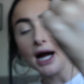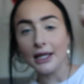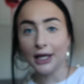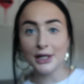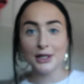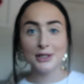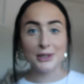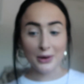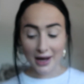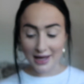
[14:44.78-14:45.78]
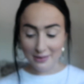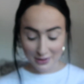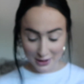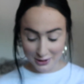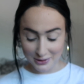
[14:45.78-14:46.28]
highlighter, so I am
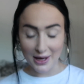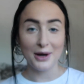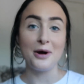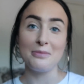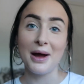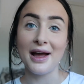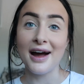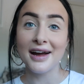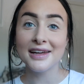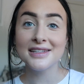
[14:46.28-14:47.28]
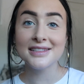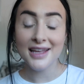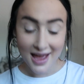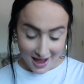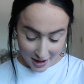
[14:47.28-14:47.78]
going to do that on my eyes,
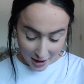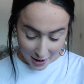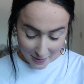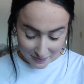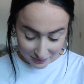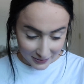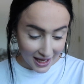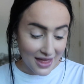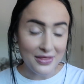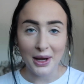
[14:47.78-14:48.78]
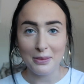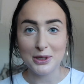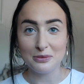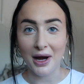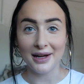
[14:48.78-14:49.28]
and then I'm
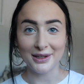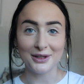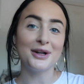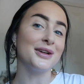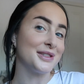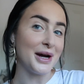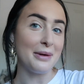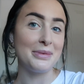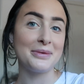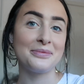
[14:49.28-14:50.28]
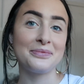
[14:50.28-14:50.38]
going to do my eyeliner on top.